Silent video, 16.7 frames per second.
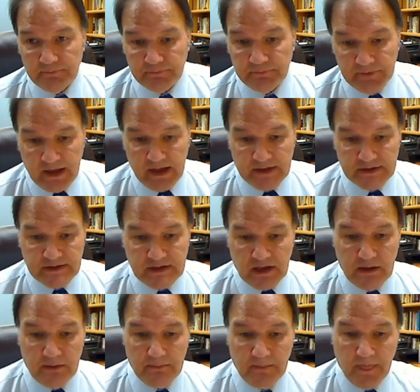that has
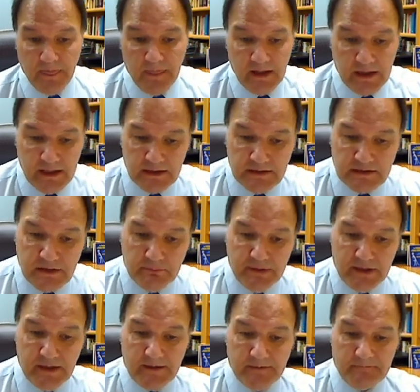come into
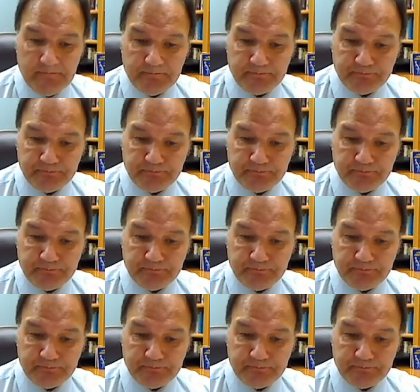being.